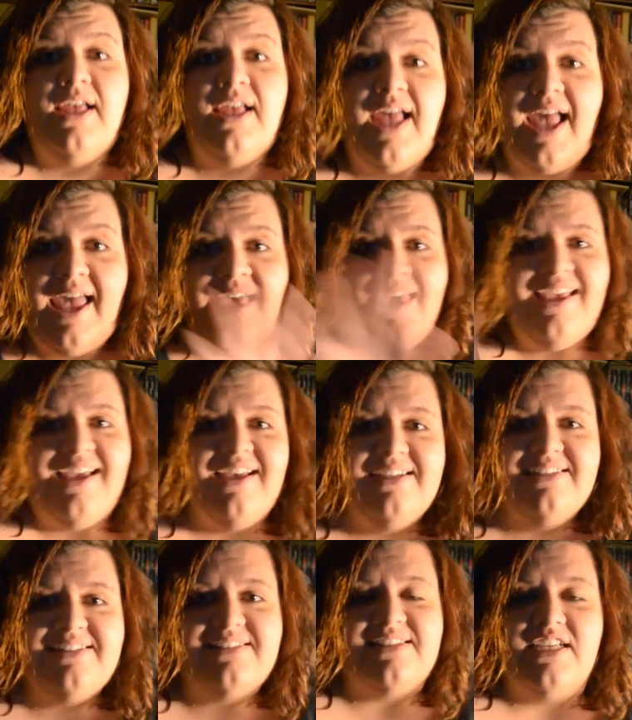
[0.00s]
Hey
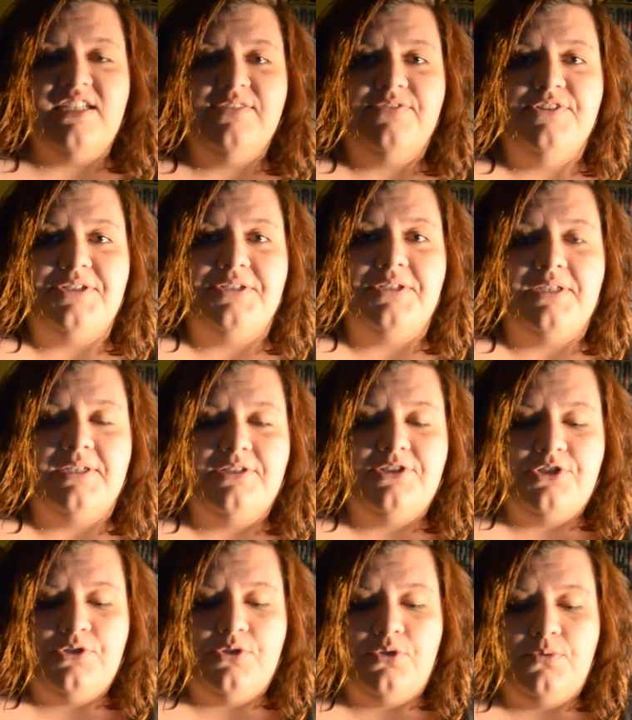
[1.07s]
guys, thanks for tuning
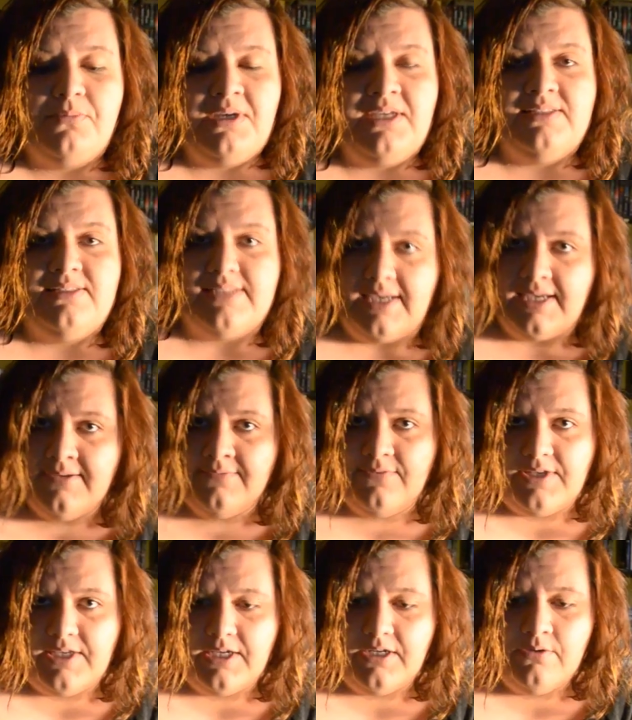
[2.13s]
into my second
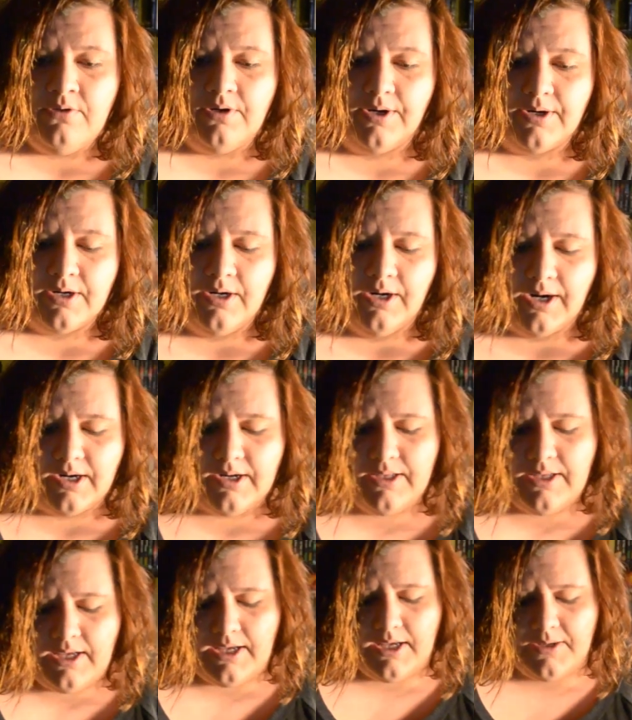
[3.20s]
video
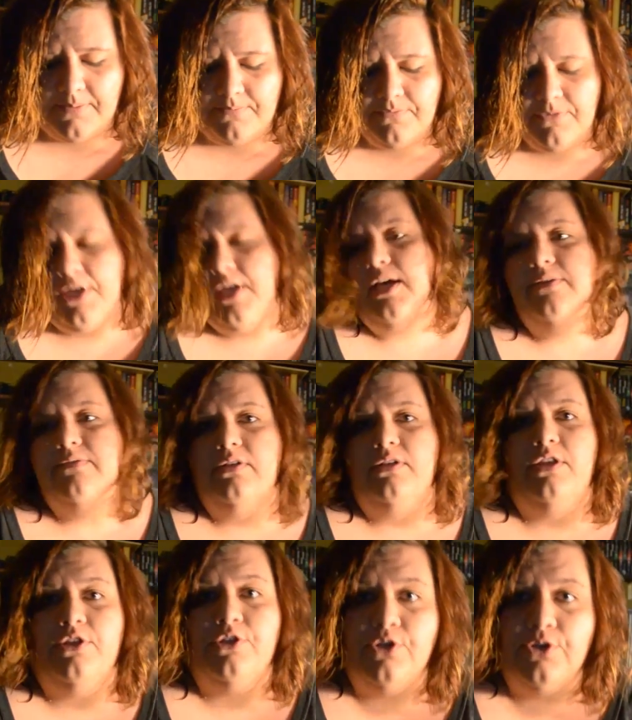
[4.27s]
of
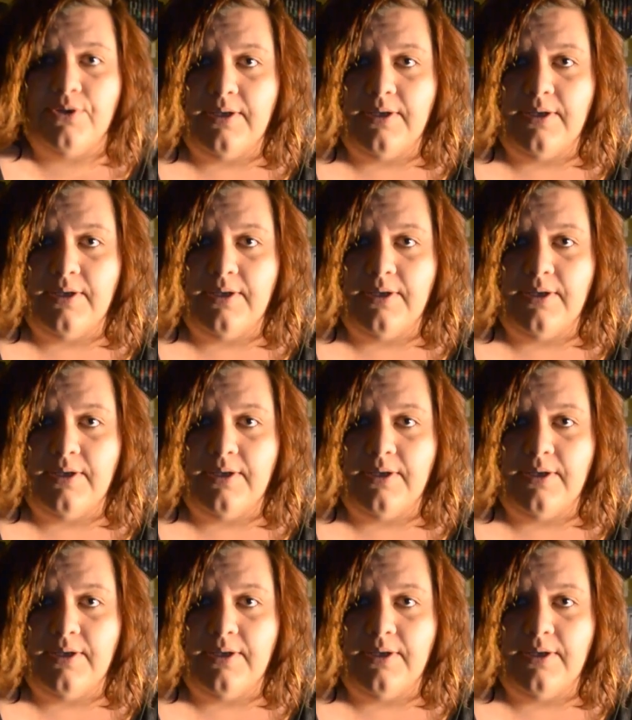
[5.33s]
Another Girl,